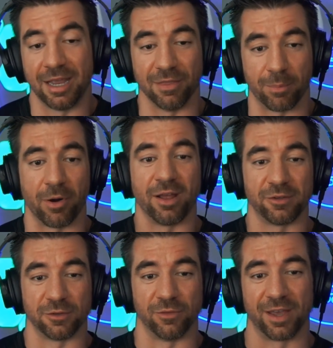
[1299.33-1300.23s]
in the
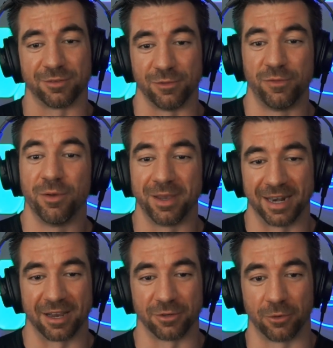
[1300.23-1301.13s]
process of actually filming
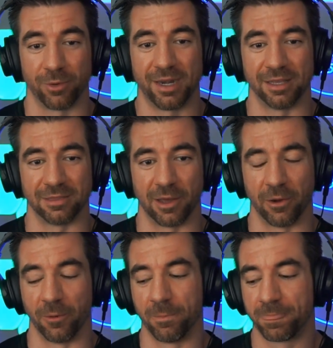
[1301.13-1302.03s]
and actually creating it
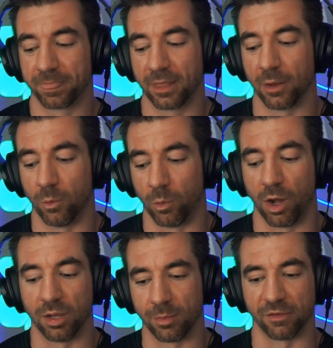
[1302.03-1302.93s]
though
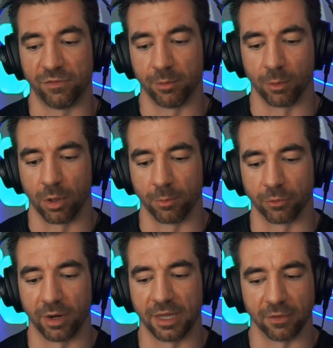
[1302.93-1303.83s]
while i'm like filming while i'm
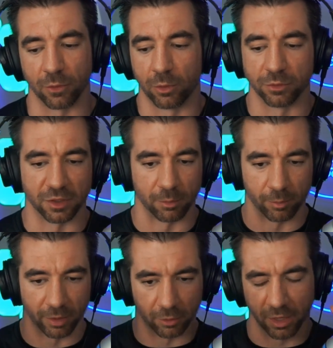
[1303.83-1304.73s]
creating it the whole time
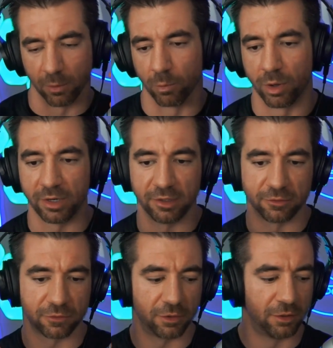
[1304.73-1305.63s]
i'm like okay what
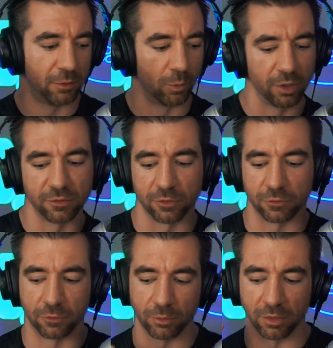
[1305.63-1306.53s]
is what is the
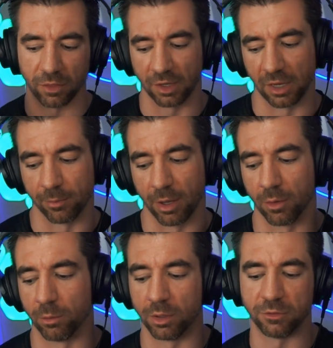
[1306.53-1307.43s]
student thinking
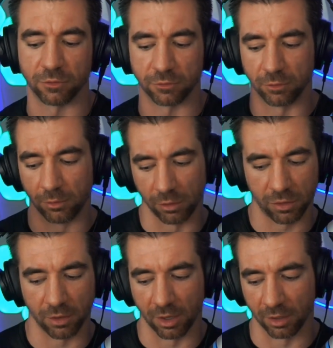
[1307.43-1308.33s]
about what is the
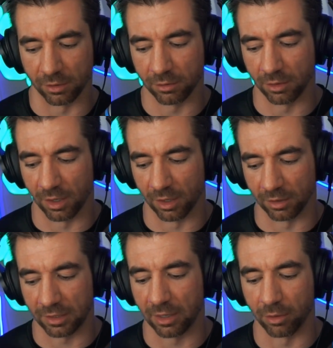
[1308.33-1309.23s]
student uh,
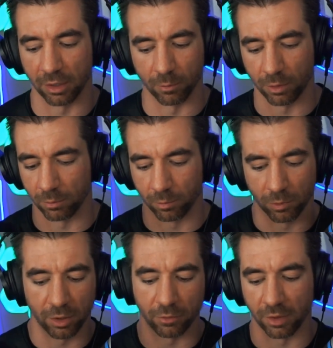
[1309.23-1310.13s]
uh, hearing what
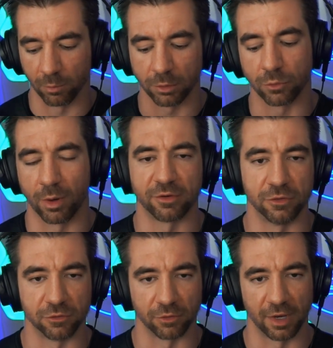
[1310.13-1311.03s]
what are they what
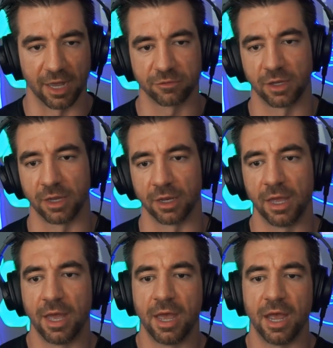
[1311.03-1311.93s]
questions are they asking
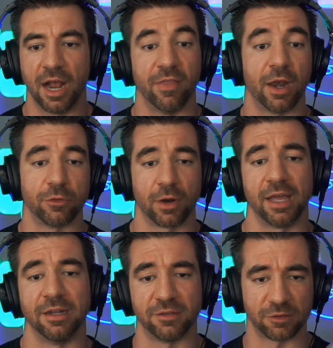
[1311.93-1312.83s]
and then i try
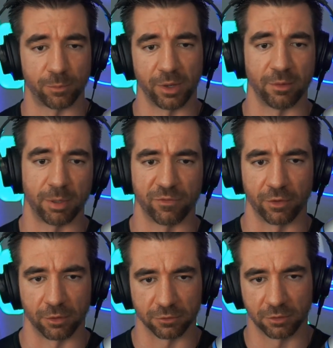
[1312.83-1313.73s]
to anticipate
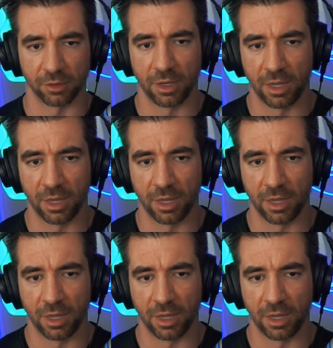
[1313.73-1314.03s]
pitfalls